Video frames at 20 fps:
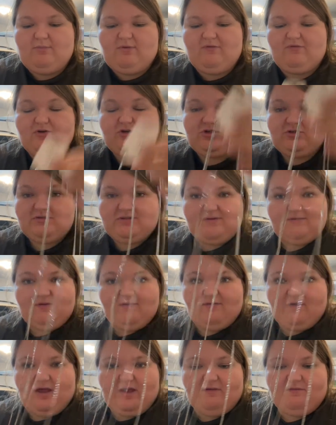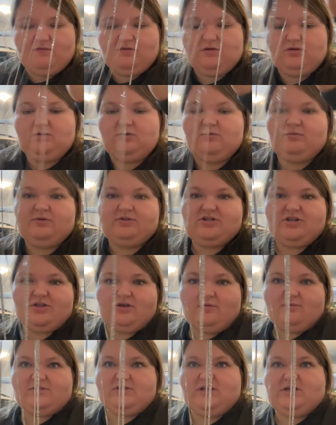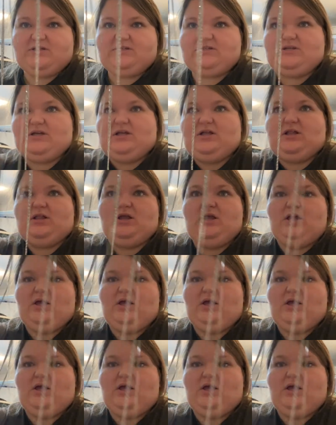for 275 which I thought was a good deal